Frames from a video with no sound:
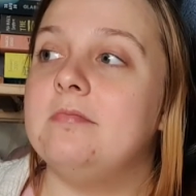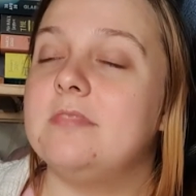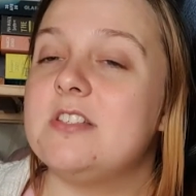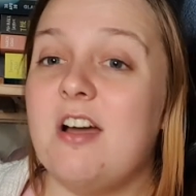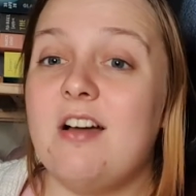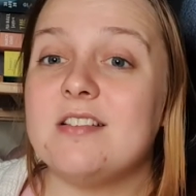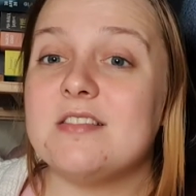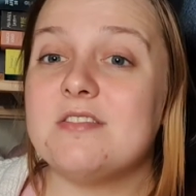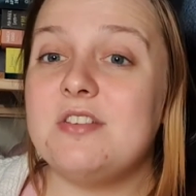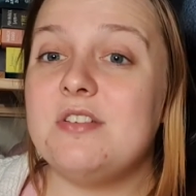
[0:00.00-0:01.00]
start
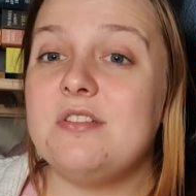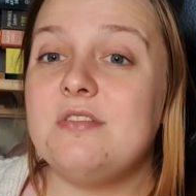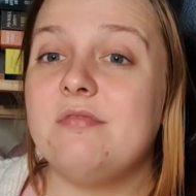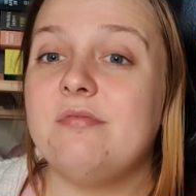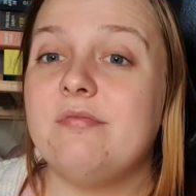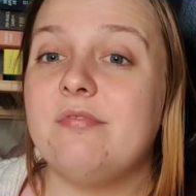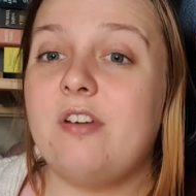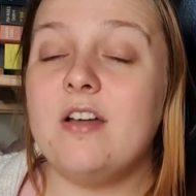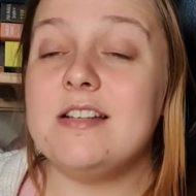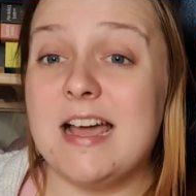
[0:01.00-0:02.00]
to
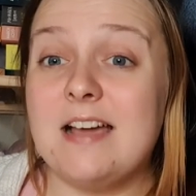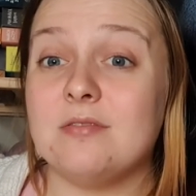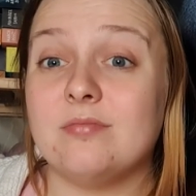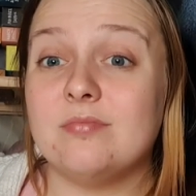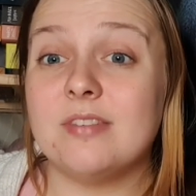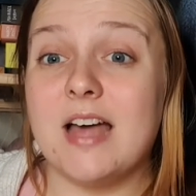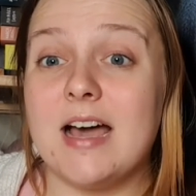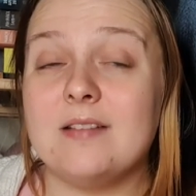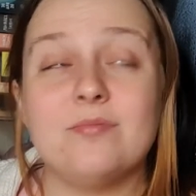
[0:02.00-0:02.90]
find out that